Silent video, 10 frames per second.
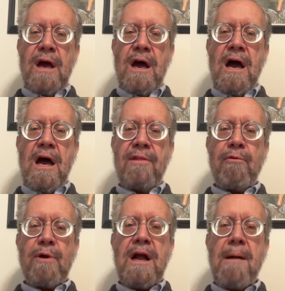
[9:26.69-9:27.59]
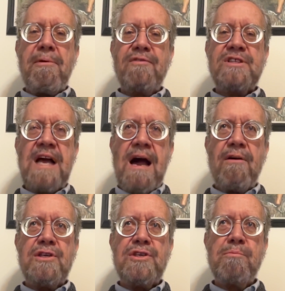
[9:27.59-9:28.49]
There were a couple of
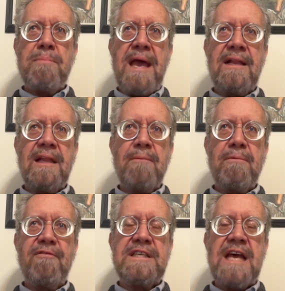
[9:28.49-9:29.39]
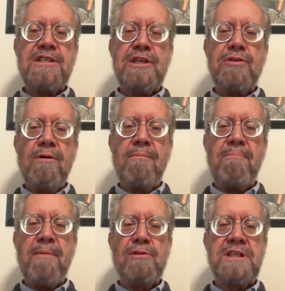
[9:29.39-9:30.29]
scholars who paid a little bit of attention to him,
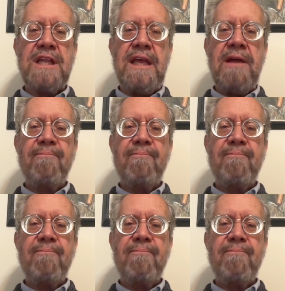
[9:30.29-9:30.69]
but mostly